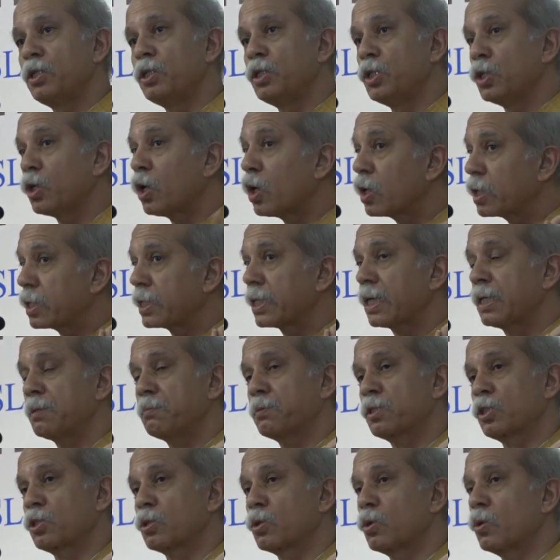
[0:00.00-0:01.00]
New York
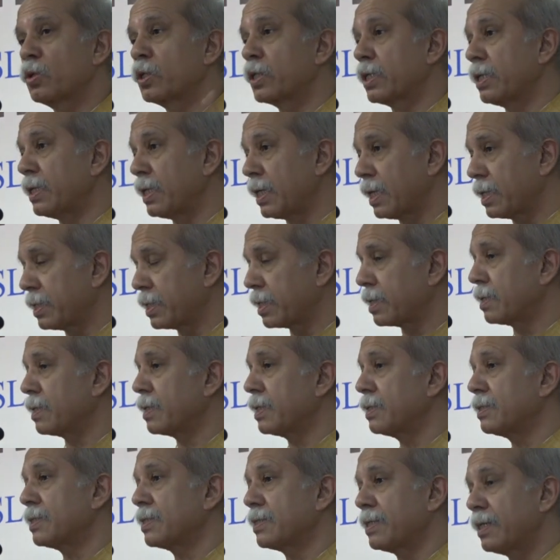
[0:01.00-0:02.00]
Times wrote an article
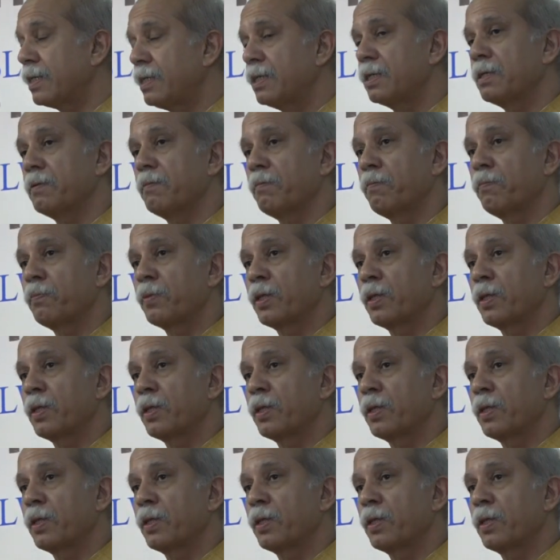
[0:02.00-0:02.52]
and said